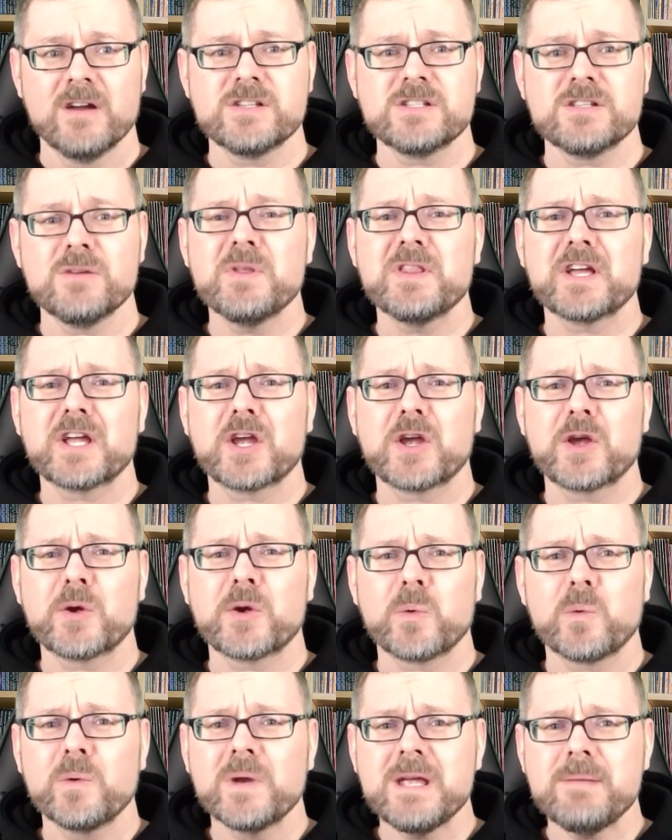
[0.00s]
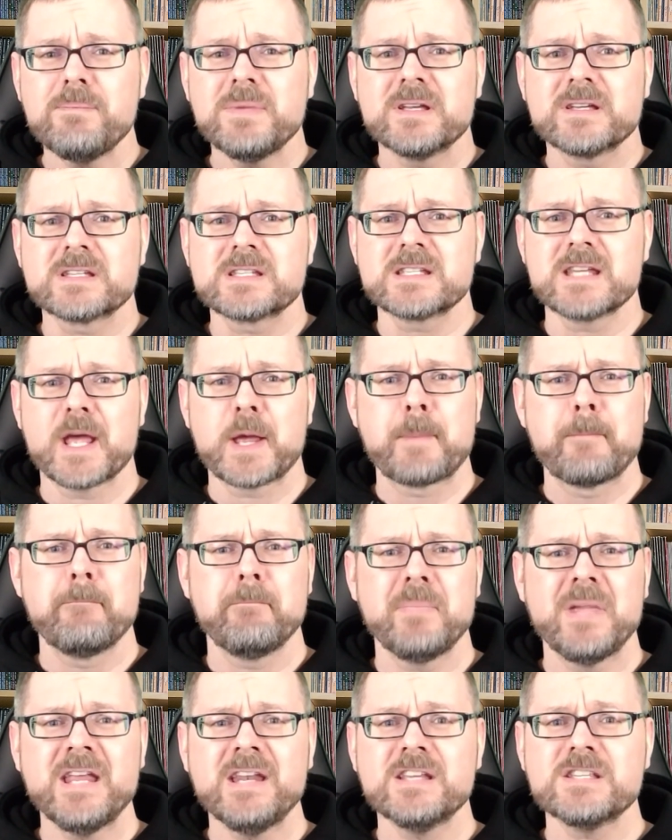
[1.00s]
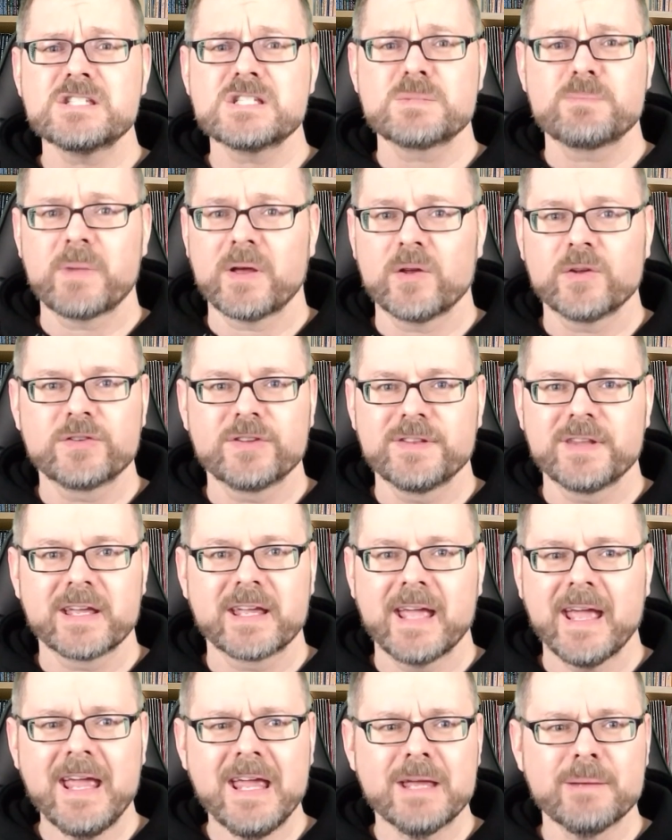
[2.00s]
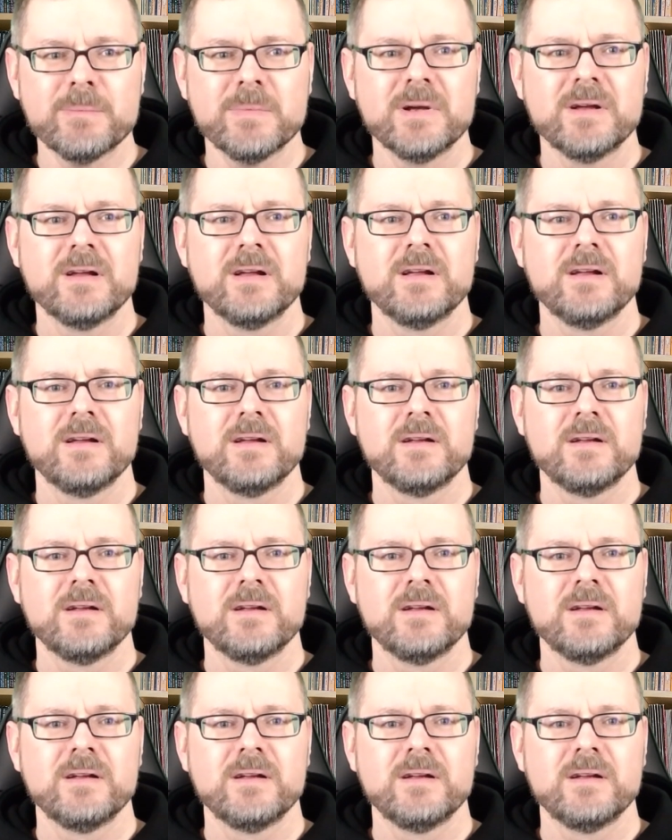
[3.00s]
are some of the creepiest and meanest spells in the game.